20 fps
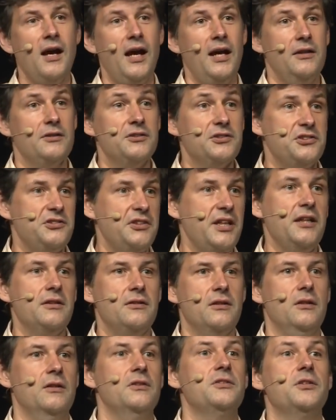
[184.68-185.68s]
I understand,
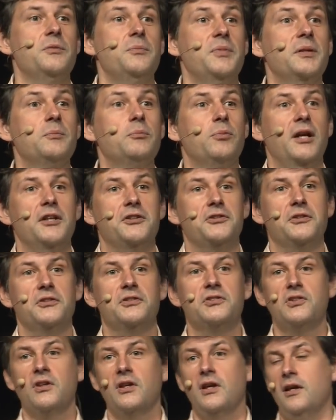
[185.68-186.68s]
are under big
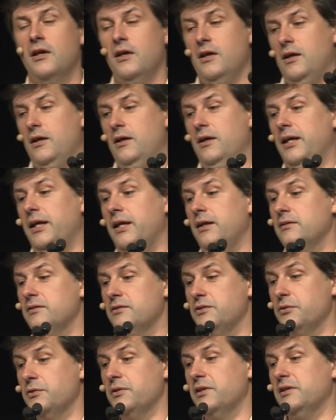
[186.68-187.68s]
pressures uh,
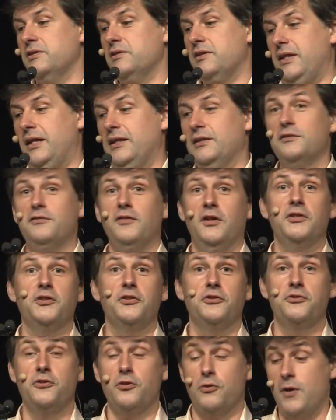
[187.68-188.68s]
and do this kind of
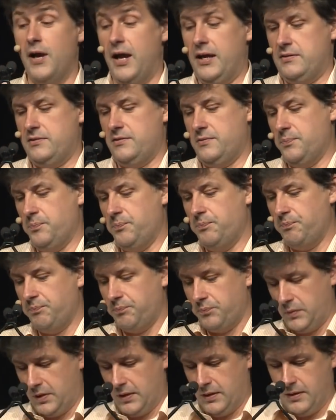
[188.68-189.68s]
under duress.
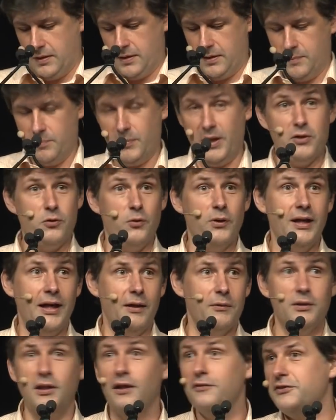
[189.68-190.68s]
Uh, by the way, I
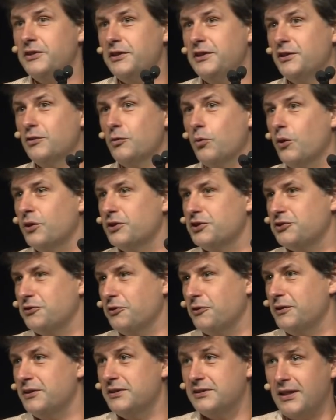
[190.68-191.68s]
would love to hear war
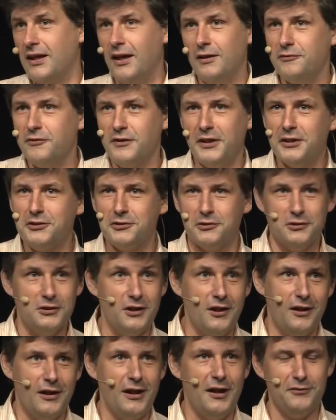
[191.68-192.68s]
stories, confidential or
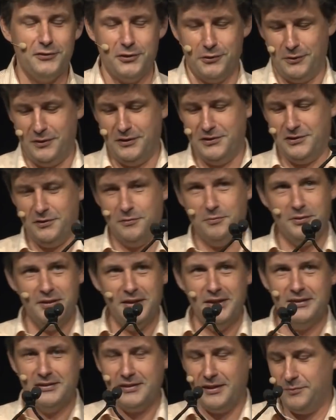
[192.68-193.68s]
not, afterwards, so
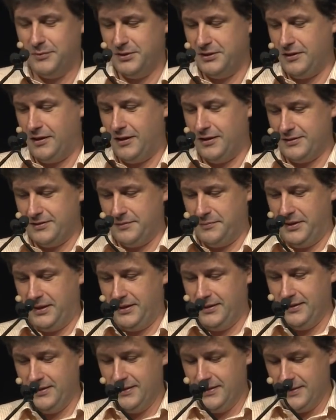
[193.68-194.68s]
please come and talk to me.
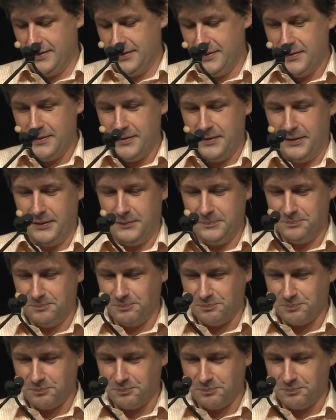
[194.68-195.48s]
Um,